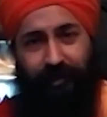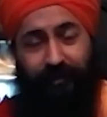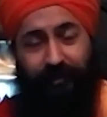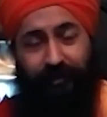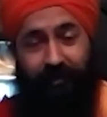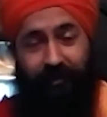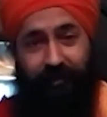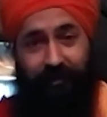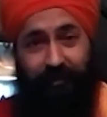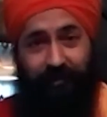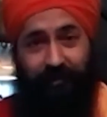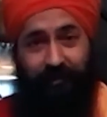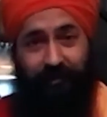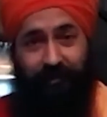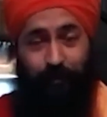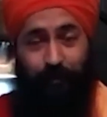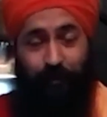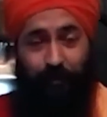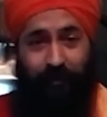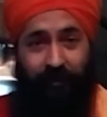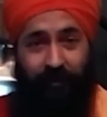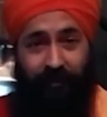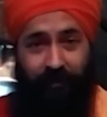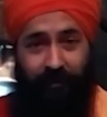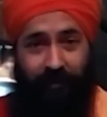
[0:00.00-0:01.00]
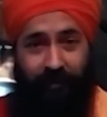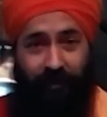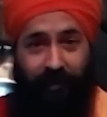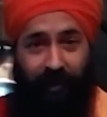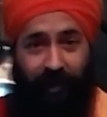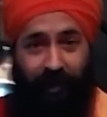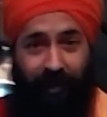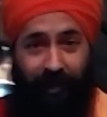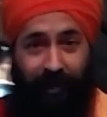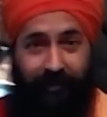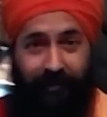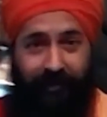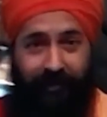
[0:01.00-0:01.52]
Her
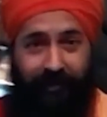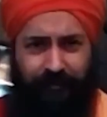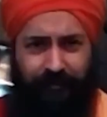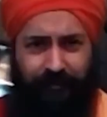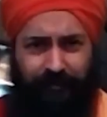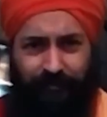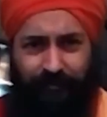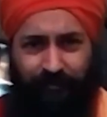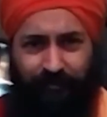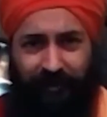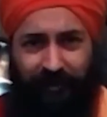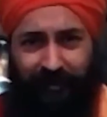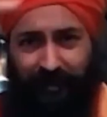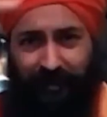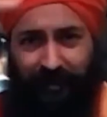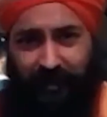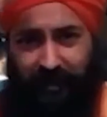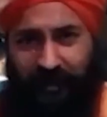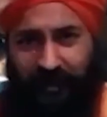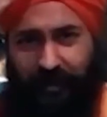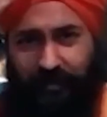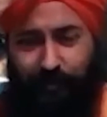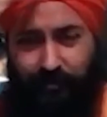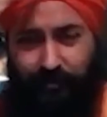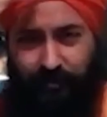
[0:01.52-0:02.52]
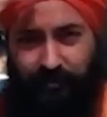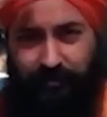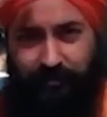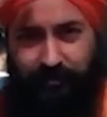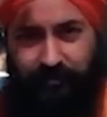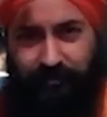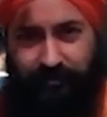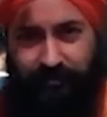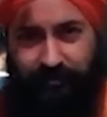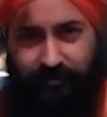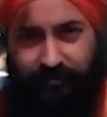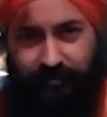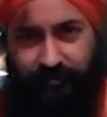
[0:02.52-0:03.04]
head, her crown,
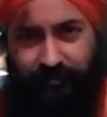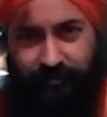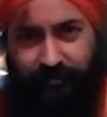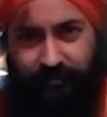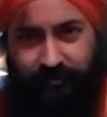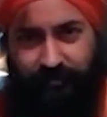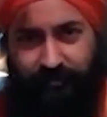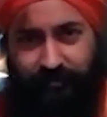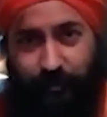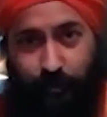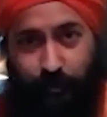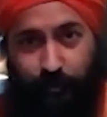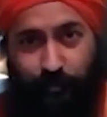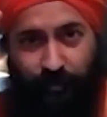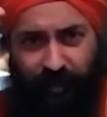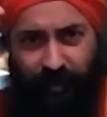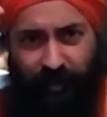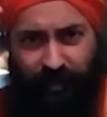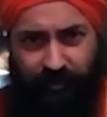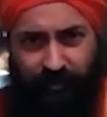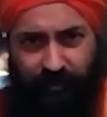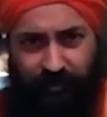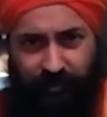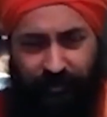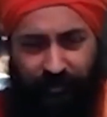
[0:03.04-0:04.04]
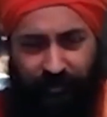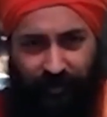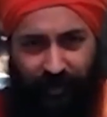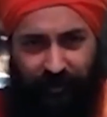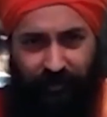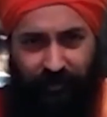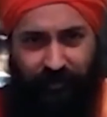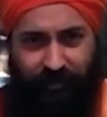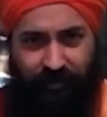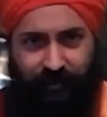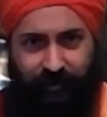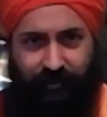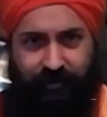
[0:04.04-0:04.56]
her face
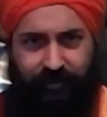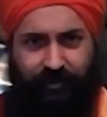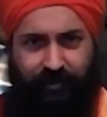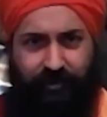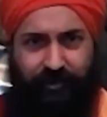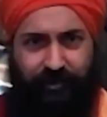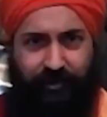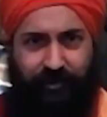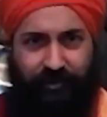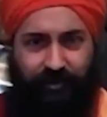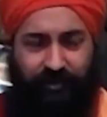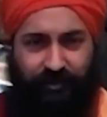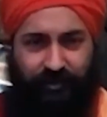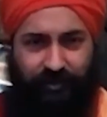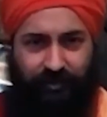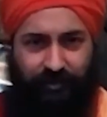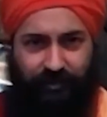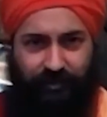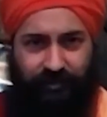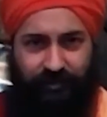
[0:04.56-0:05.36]
rests.